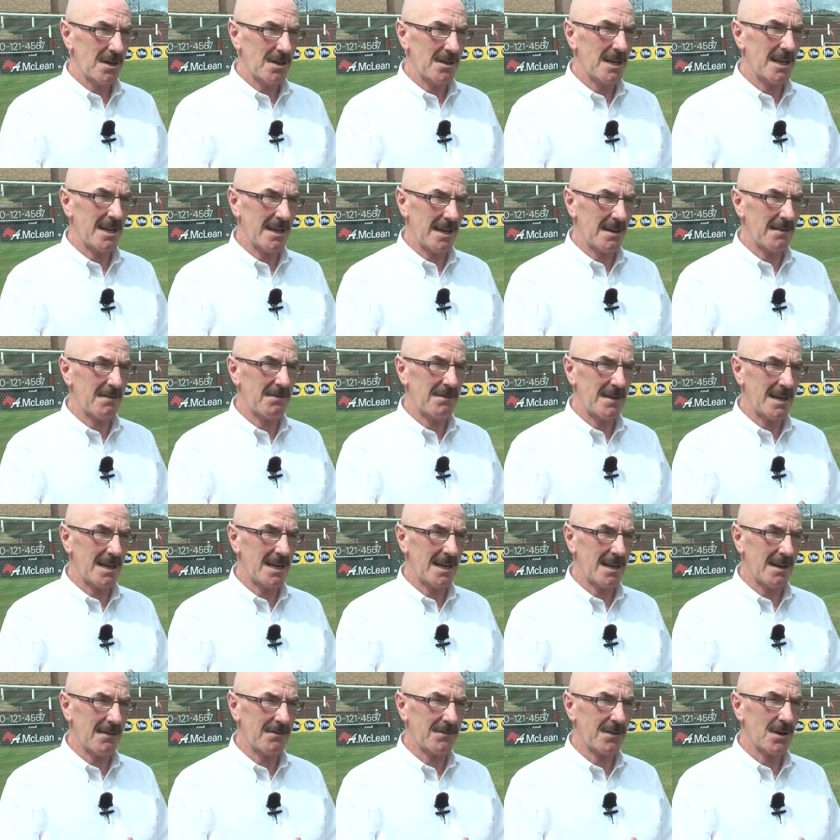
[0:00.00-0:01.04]
that
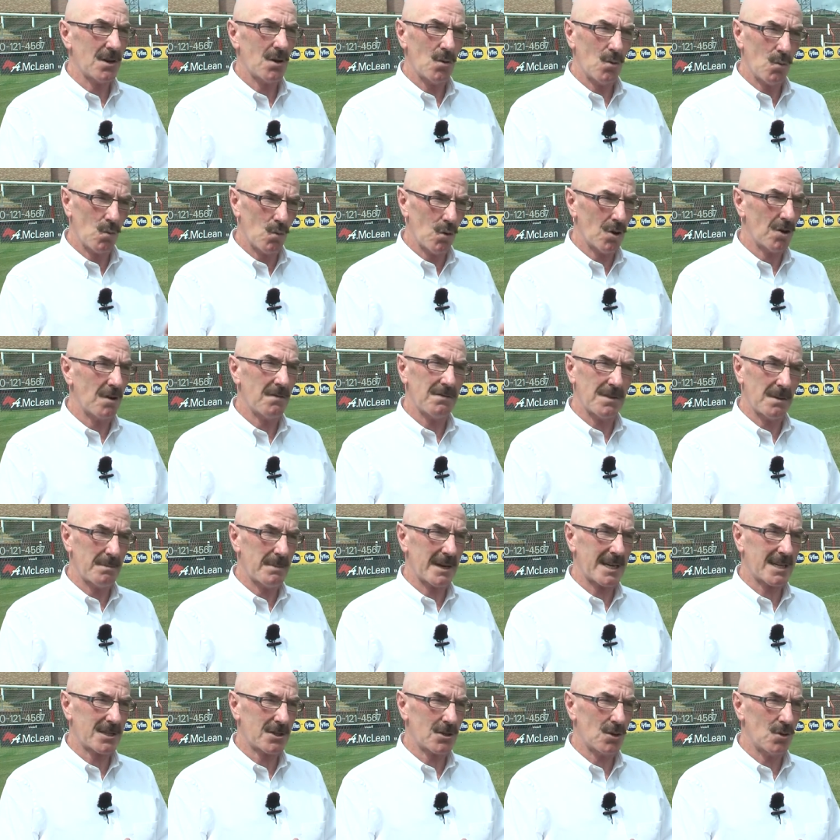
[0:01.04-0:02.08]
Linfield lift one of the
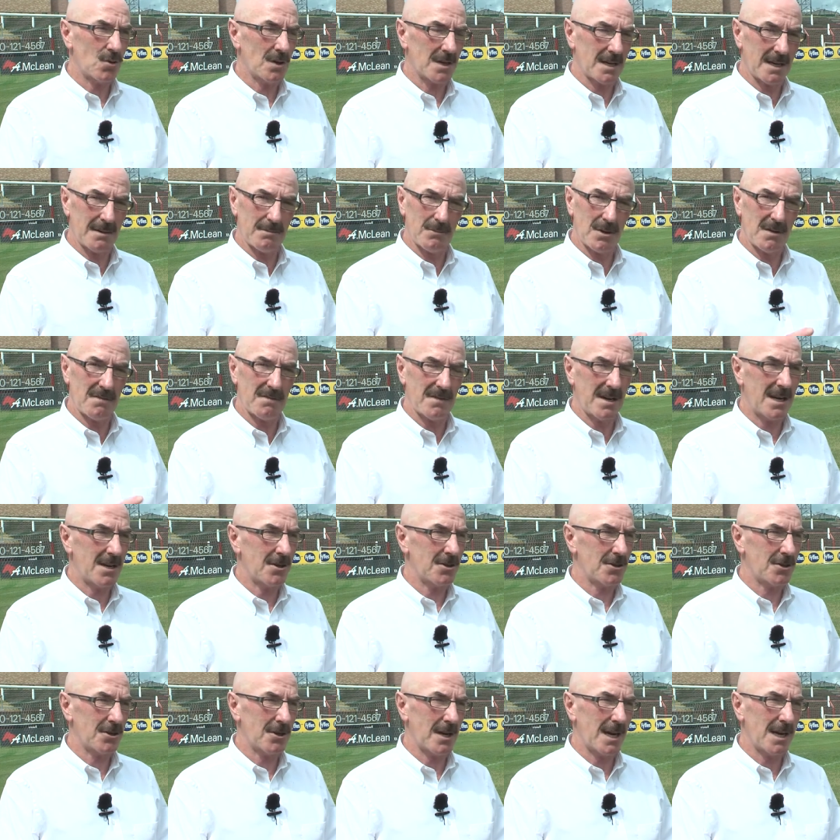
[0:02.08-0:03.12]
big two, and I'm
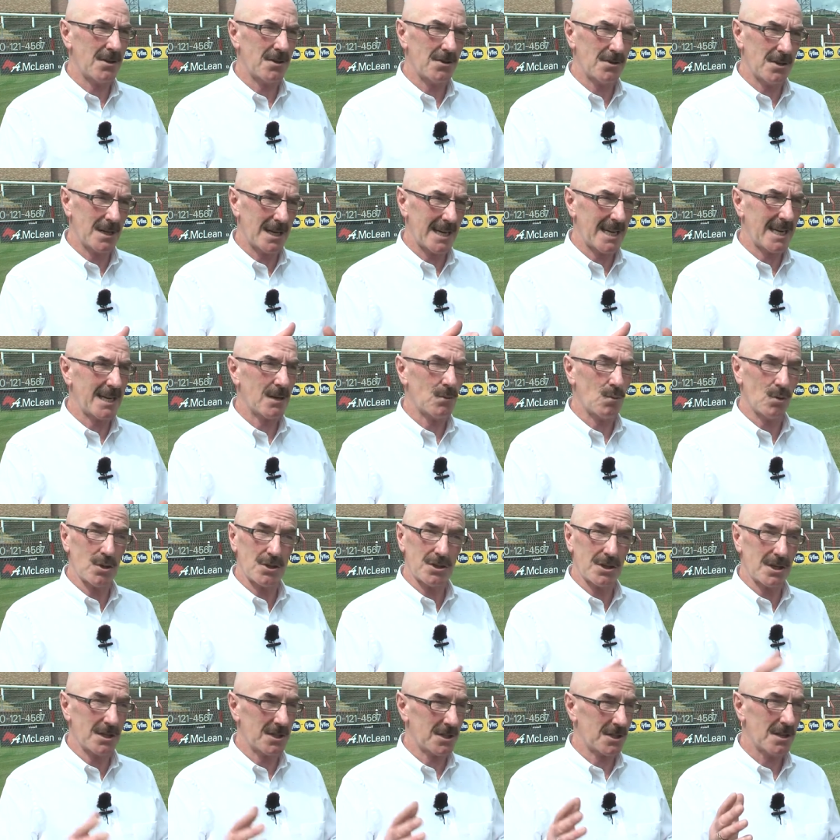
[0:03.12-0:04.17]
referring to either the league,
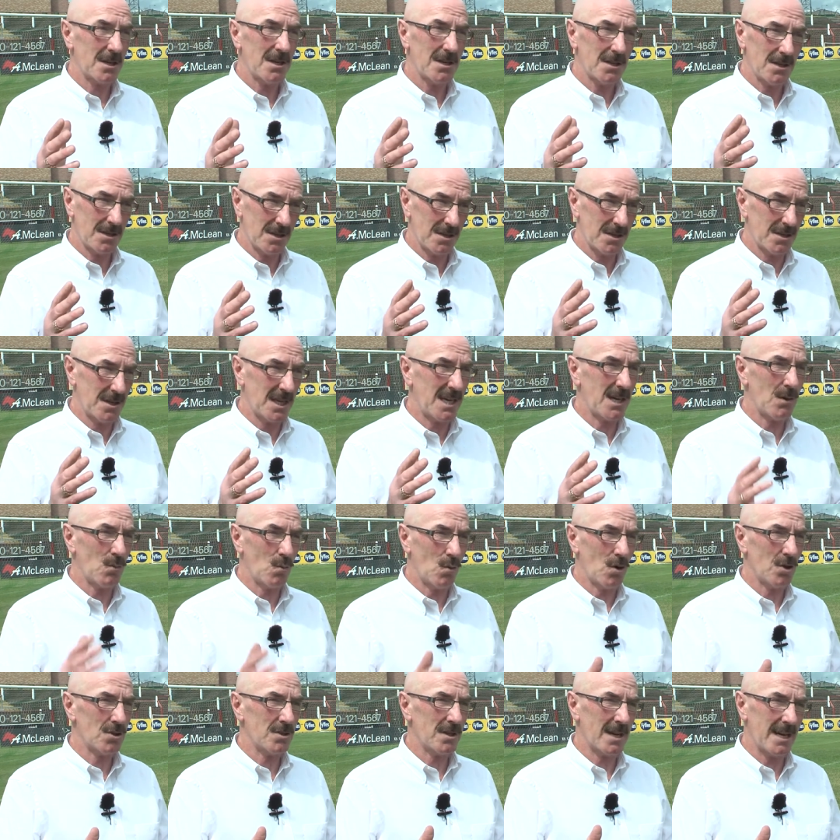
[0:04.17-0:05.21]
which is the
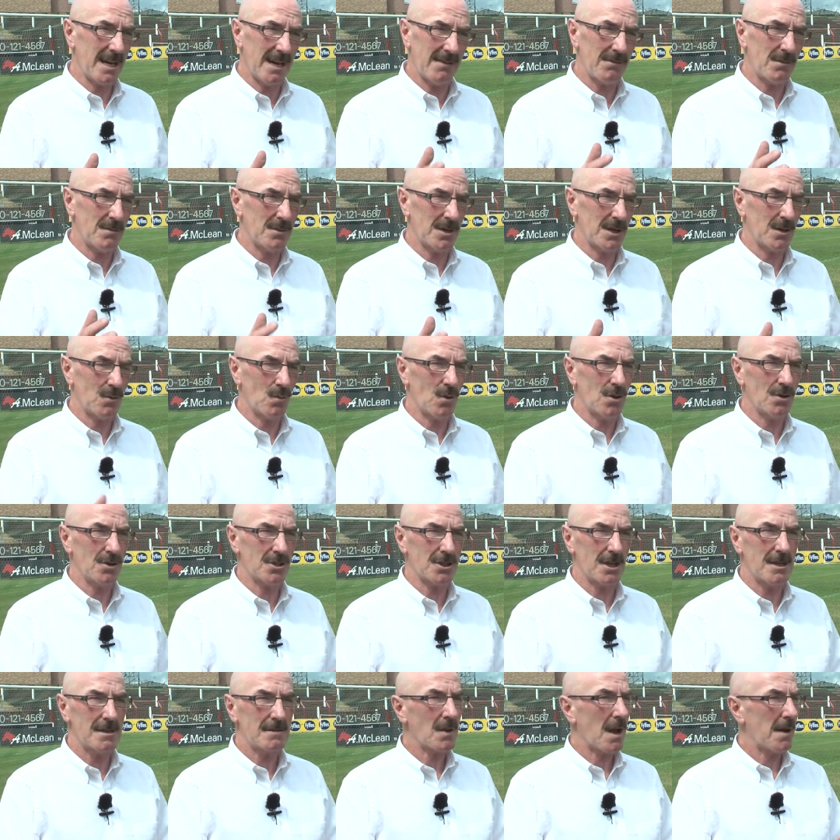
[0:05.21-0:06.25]
one everybody
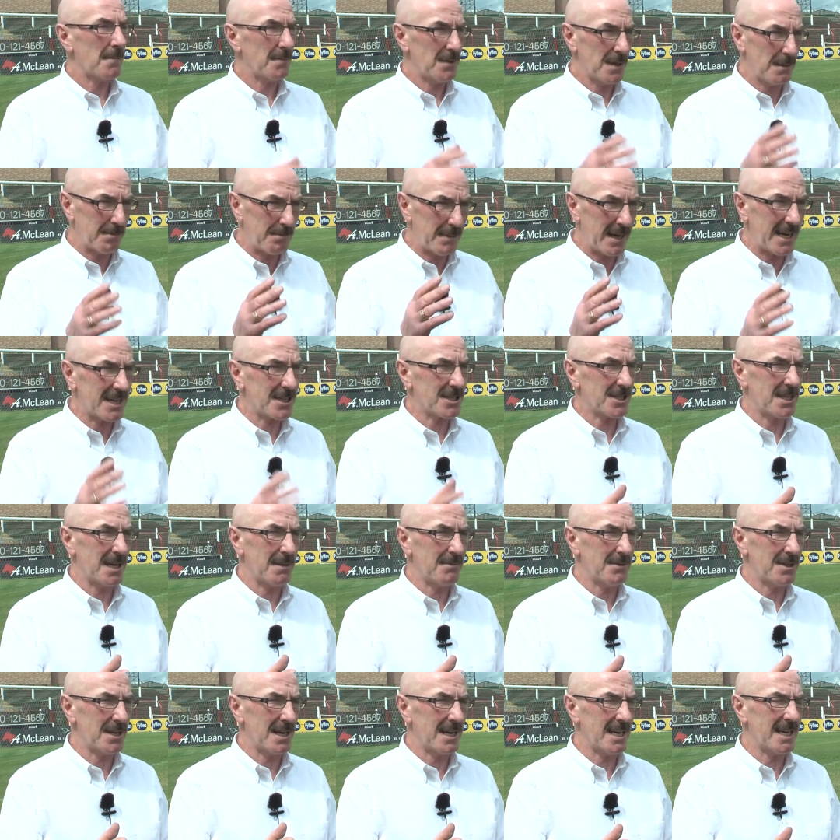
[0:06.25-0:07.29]
wants, the best
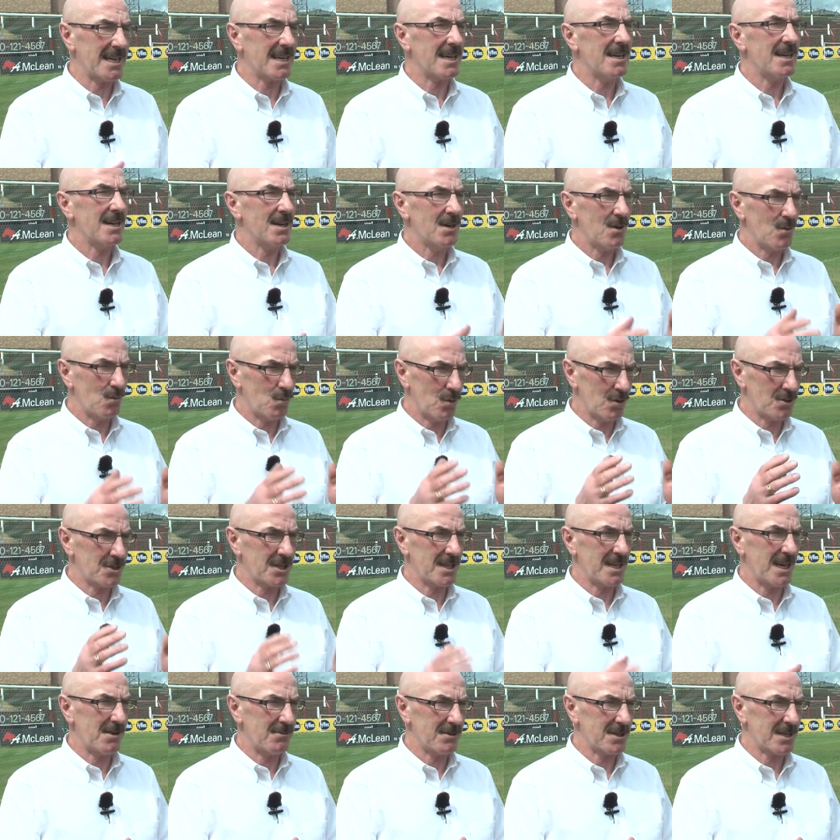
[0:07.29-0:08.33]
team in the league
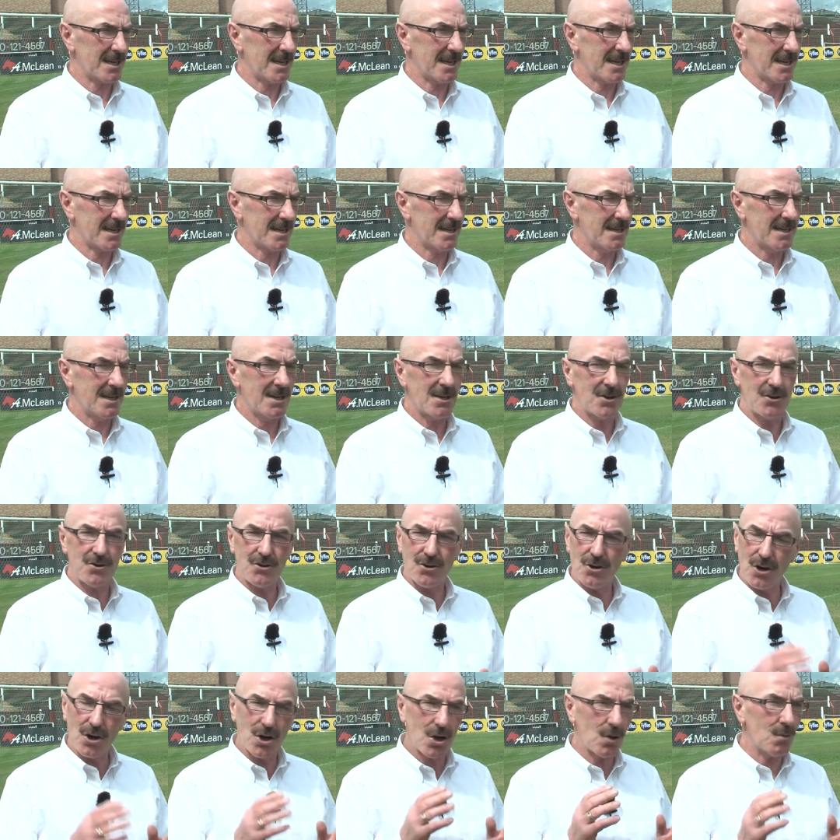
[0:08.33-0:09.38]
wins the Irish League.
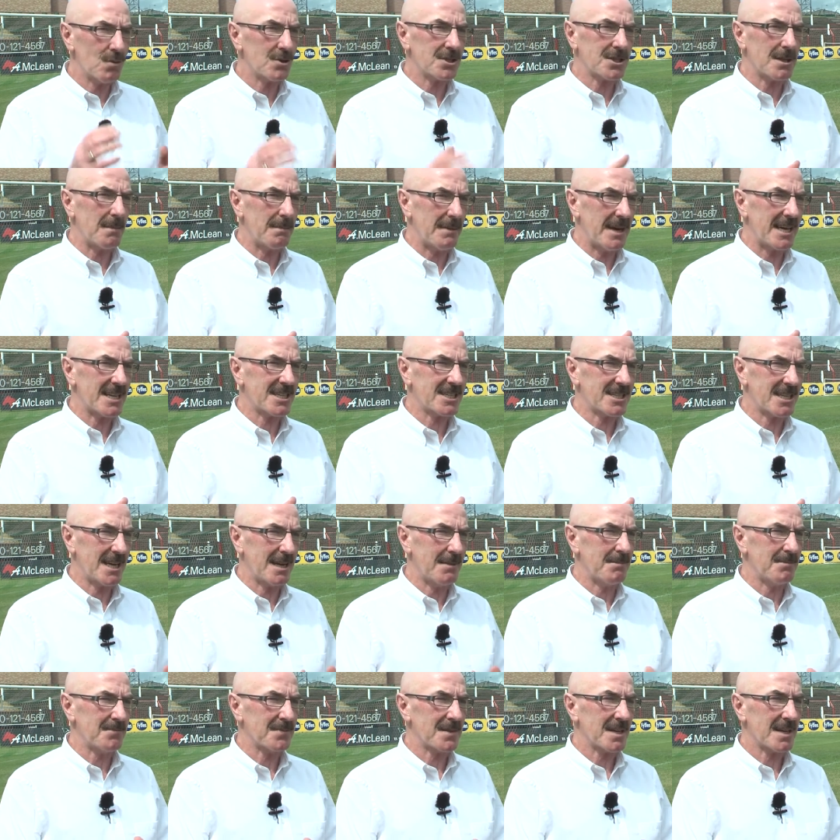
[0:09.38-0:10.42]
Not always the best
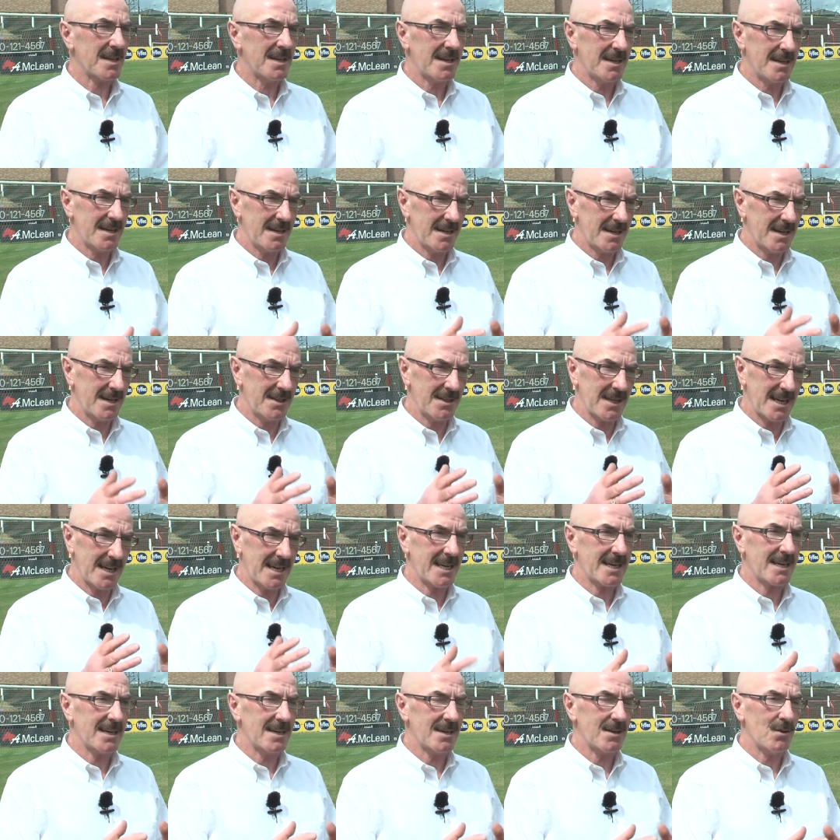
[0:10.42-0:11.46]
team in the
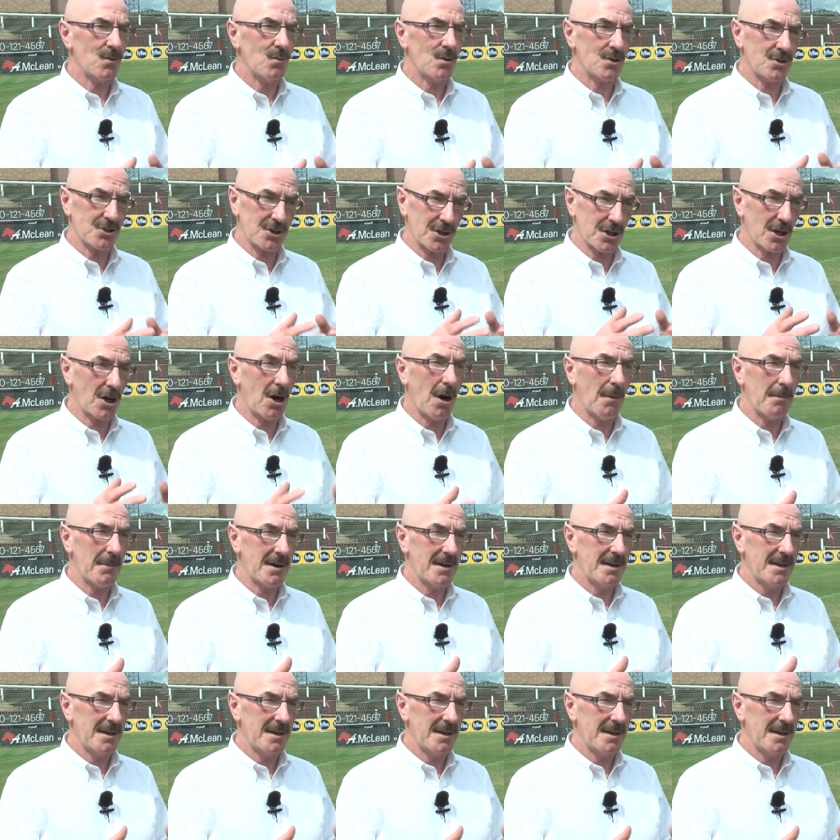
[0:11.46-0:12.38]
league wins the cup.